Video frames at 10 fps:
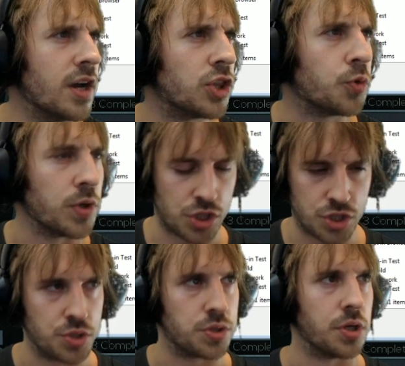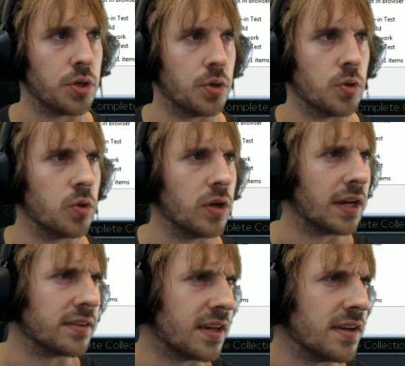Twitch tuto
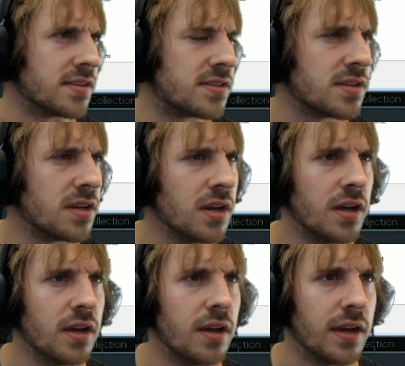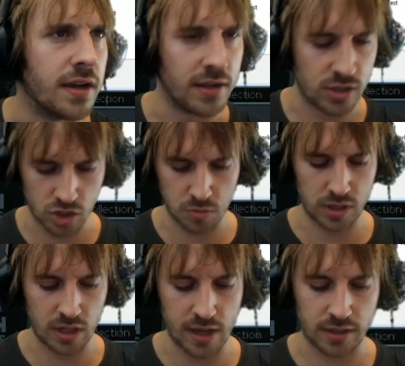like this, and that's gonna be
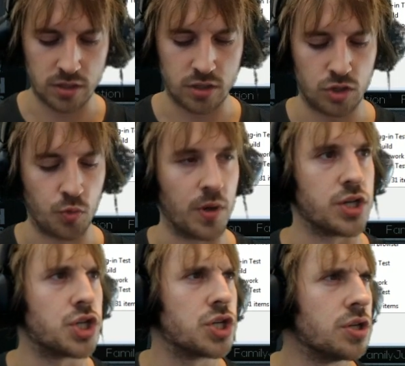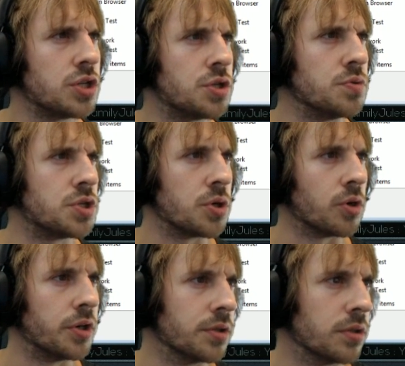like Twitch
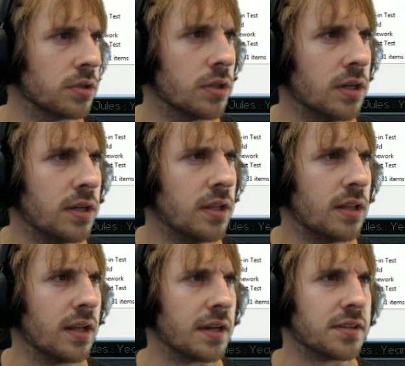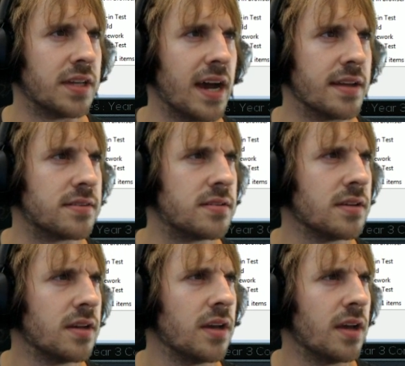tutorial like that,
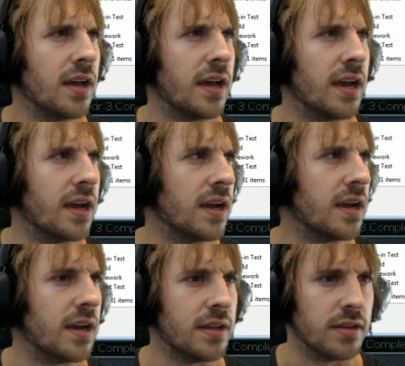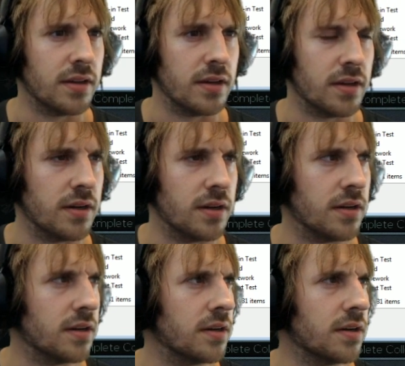and
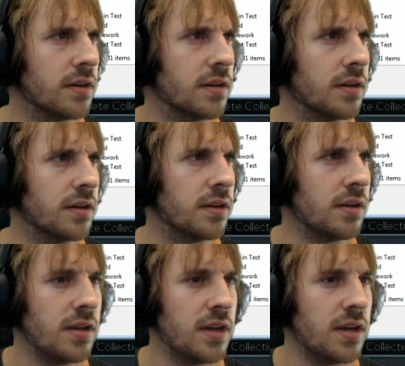yeah,